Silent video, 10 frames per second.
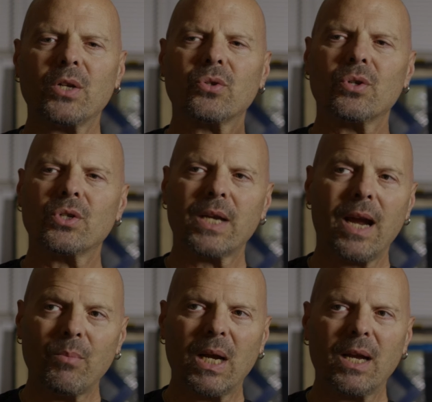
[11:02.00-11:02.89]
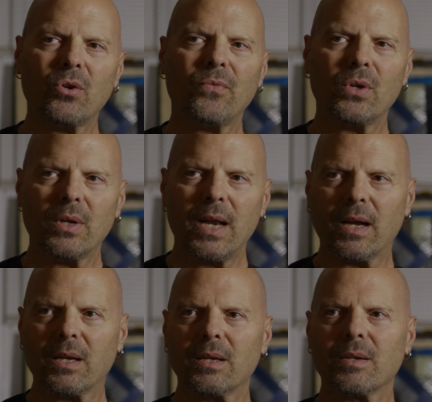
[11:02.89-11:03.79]
I saw this camera hanging off your
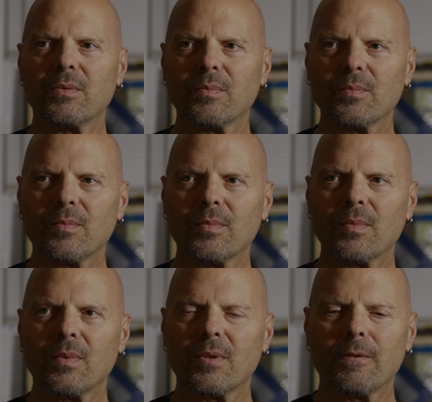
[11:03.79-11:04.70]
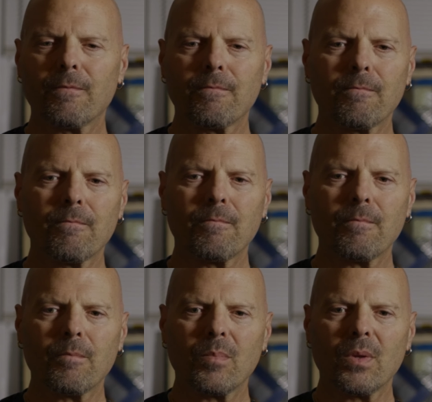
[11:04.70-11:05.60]
neck.
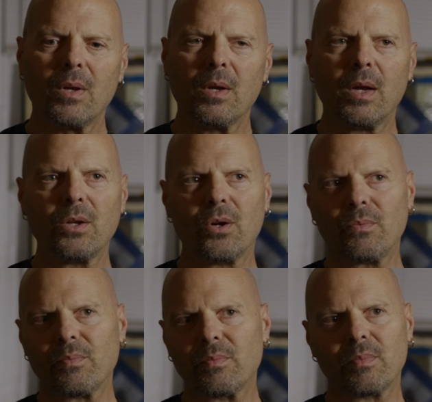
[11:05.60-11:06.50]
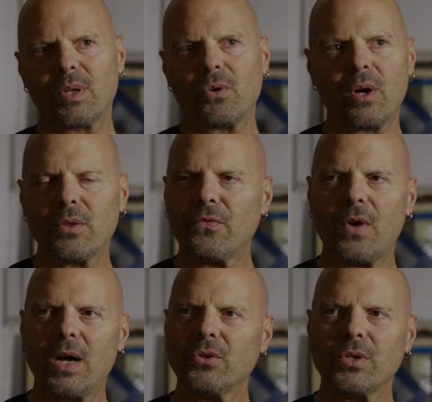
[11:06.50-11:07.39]
And you know, there were other
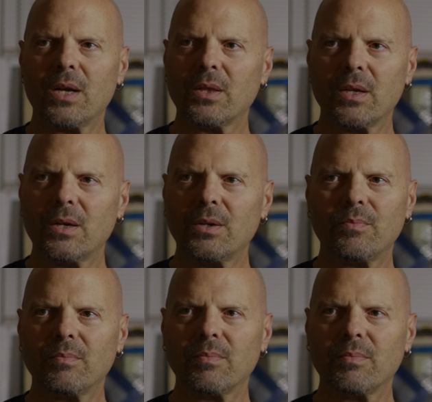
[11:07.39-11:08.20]
fathers out there,